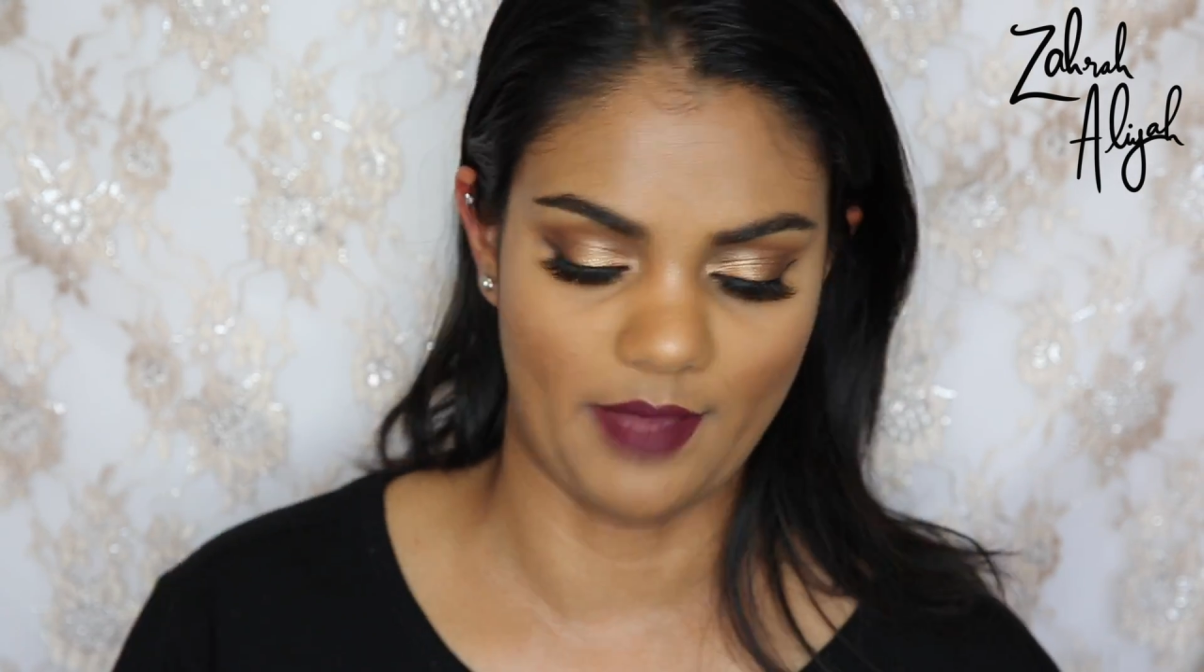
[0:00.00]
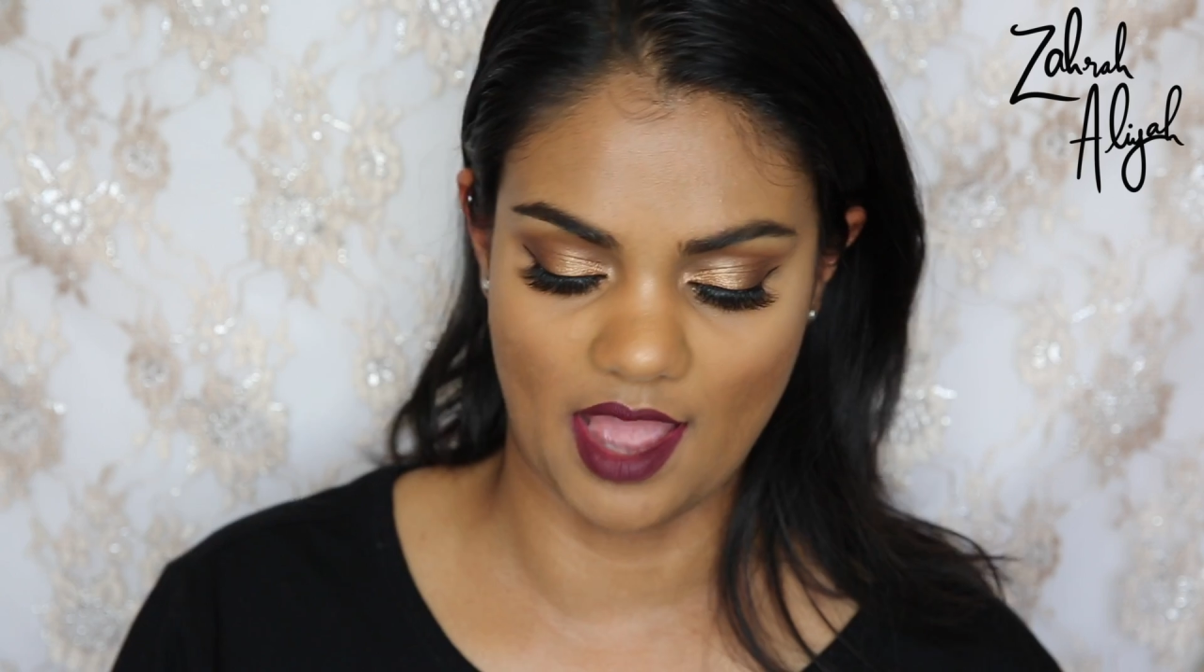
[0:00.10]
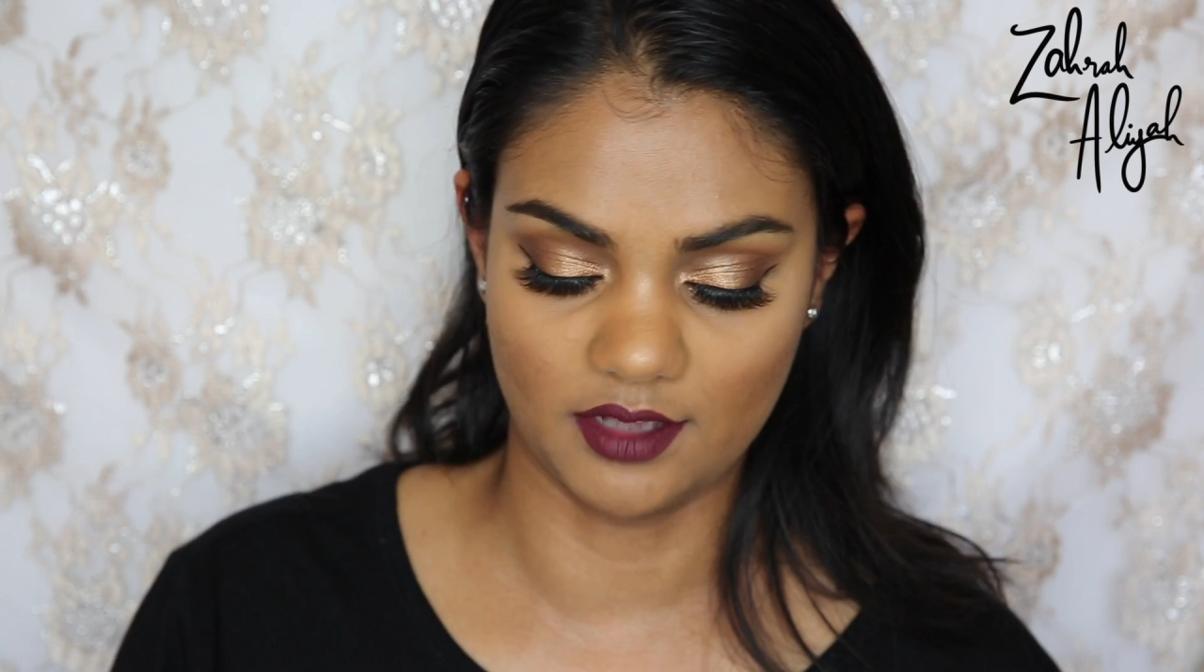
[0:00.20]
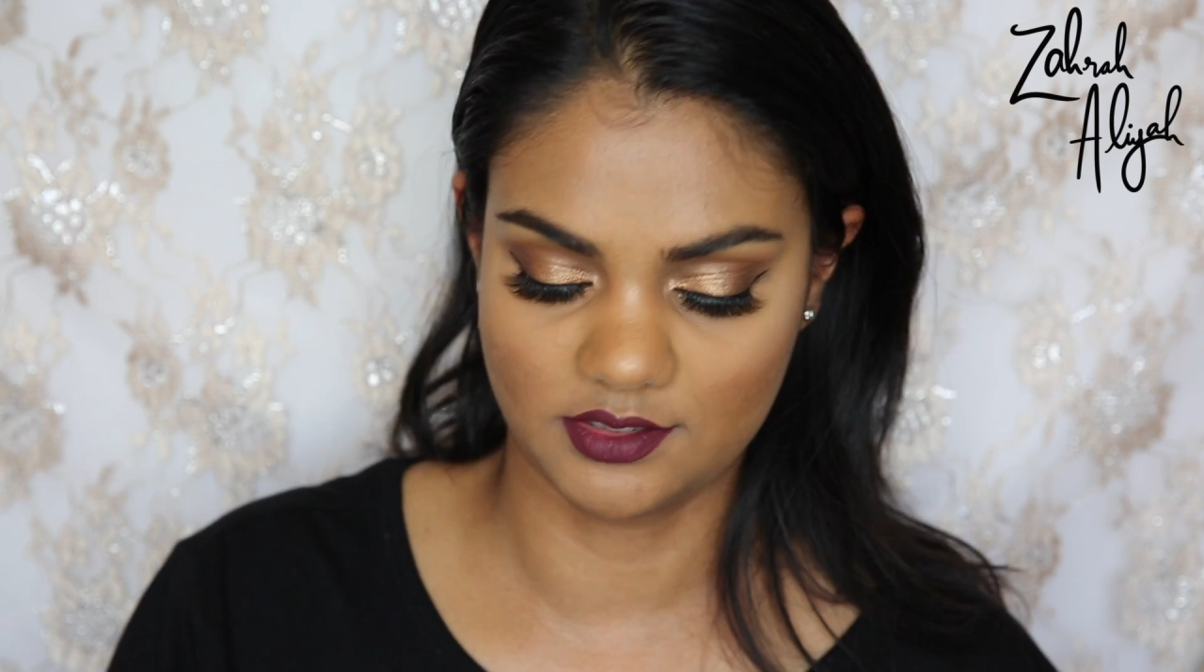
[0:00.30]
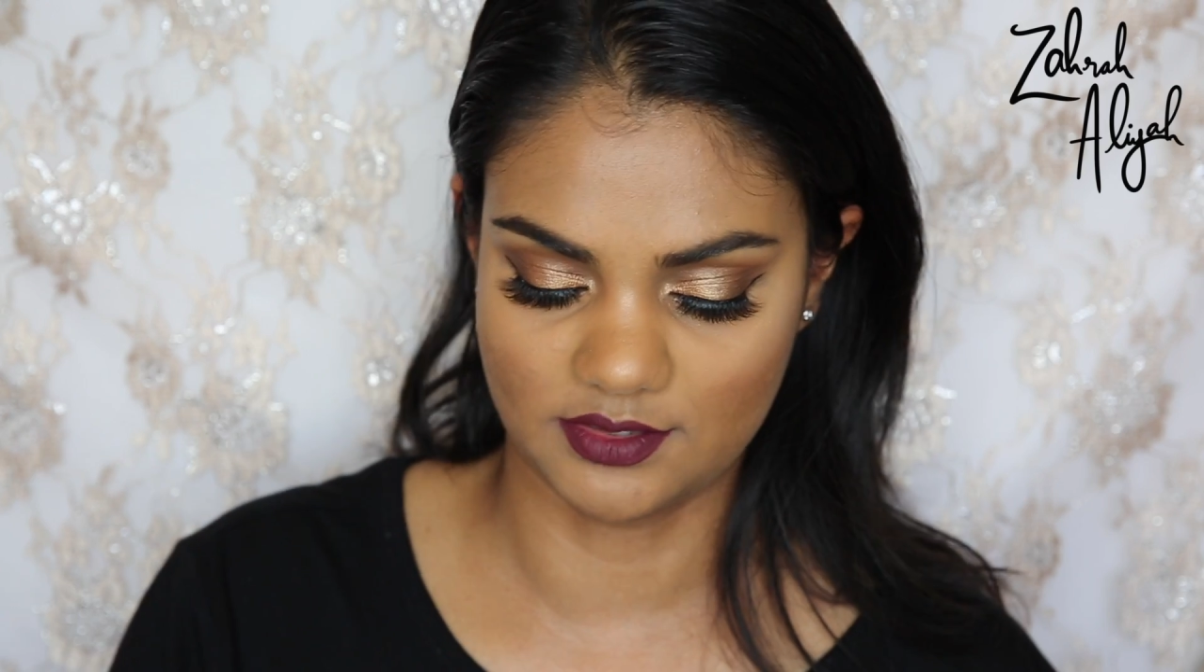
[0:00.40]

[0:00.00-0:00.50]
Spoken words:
matte.